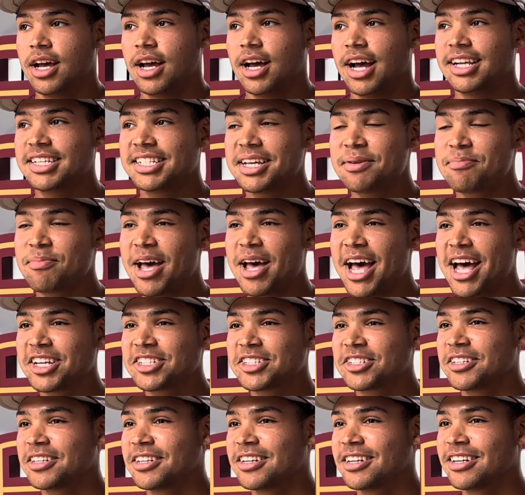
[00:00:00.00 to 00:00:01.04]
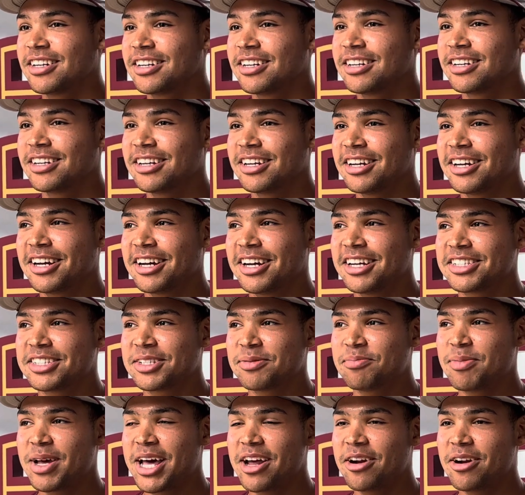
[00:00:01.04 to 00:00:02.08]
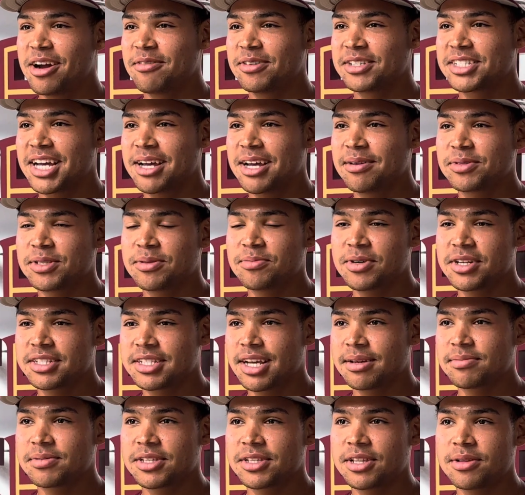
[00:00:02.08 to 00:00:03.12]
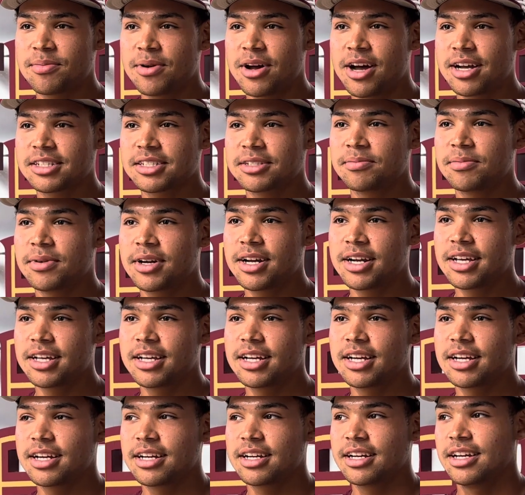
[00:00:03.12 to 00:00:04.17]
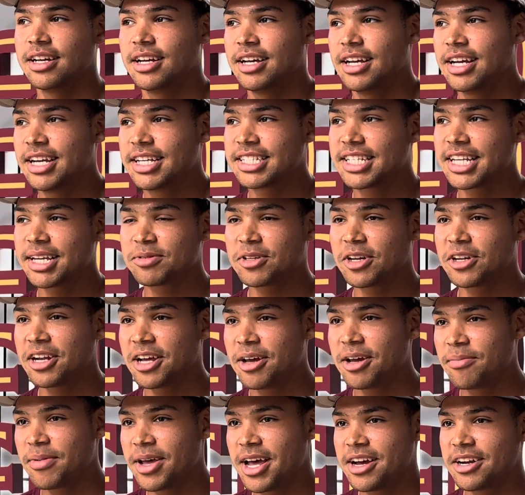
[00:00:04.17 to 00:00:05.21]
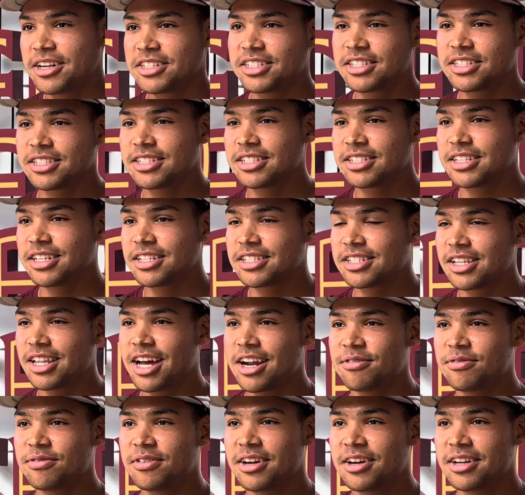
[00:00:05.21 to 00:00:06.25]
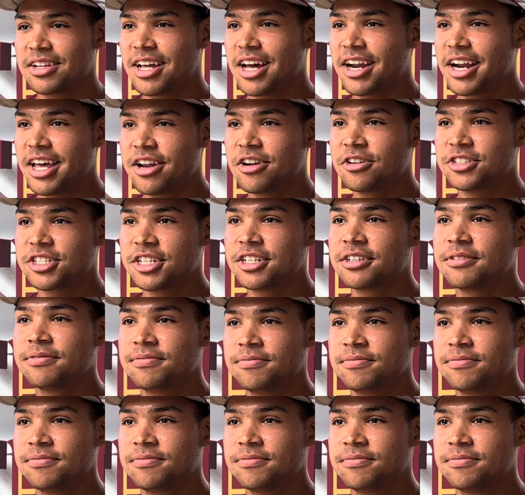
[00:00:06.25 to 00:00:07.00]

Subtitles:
I'd say passion. It's a battle every time somebody steps in the box, somebody steps on that mound. It's a lot of fun, a lot of energy.